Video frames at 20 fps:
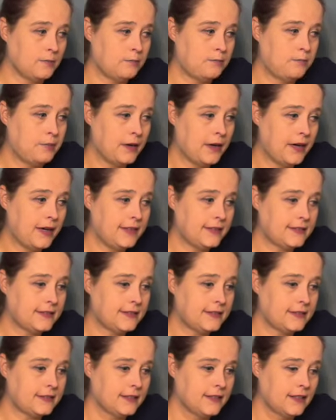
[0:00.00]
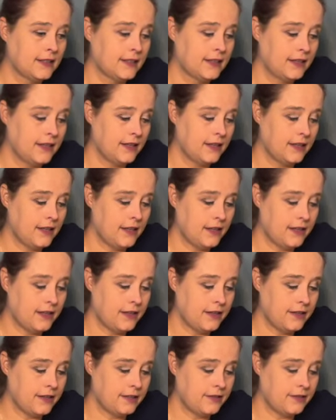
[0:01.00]
but
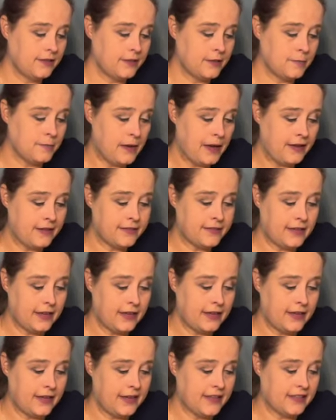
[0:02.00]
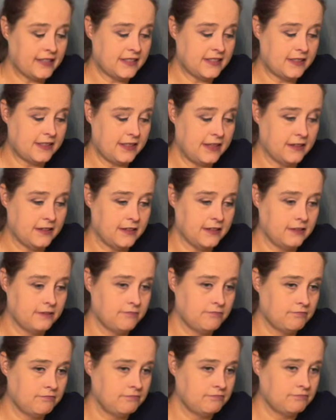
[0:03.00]
uh, the main thing is still
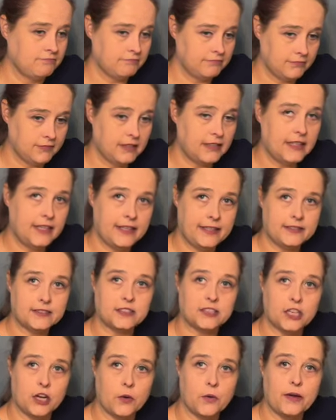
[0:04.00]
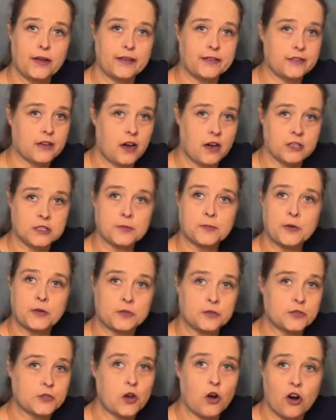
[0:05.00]
it's going. The
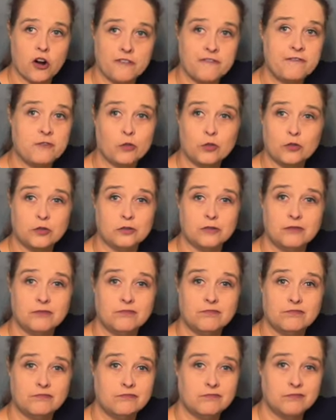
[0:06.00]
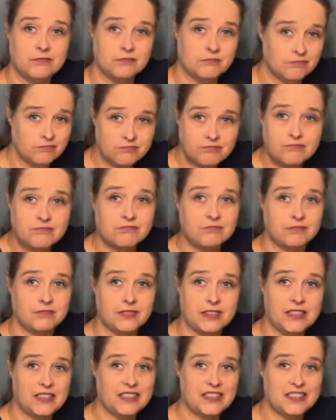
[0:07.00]
hospitals are full.
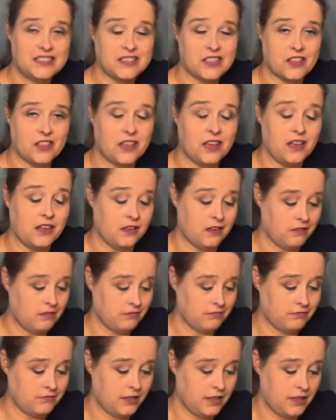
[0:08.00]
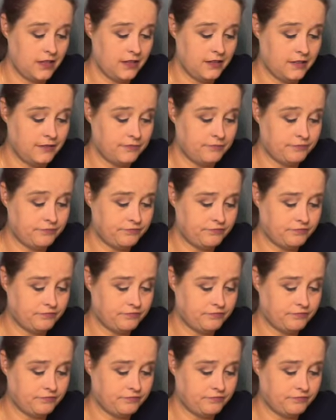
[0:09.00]
It is a thing. Um,